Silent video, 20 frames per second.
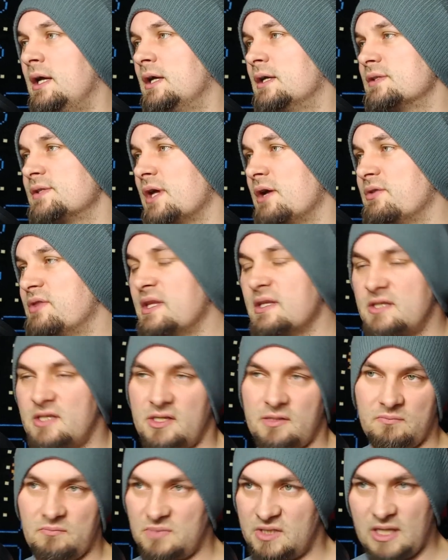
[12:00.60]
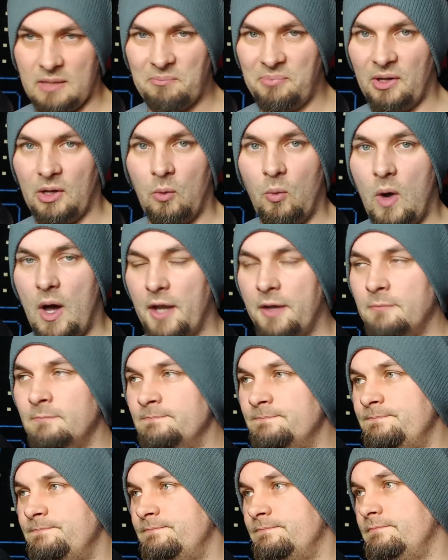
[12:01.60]
So this simpler one,
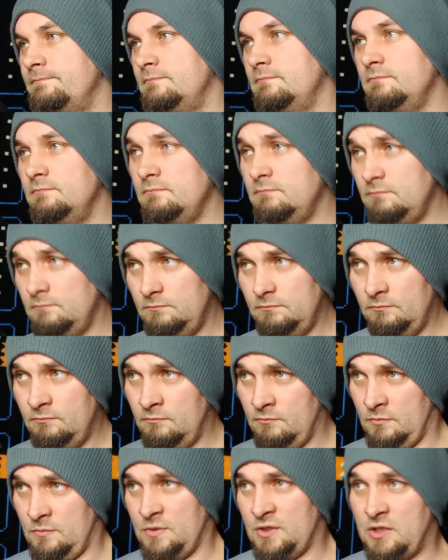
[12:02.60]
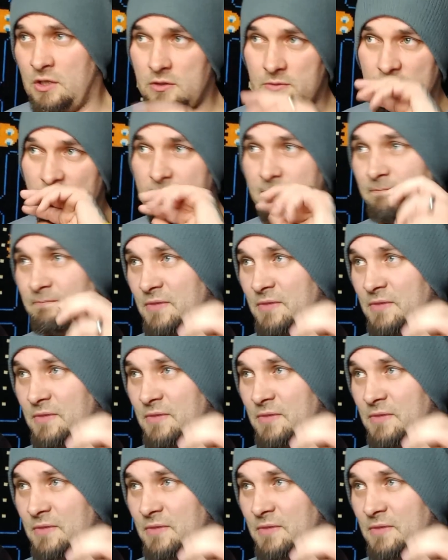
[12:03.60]
excuse me,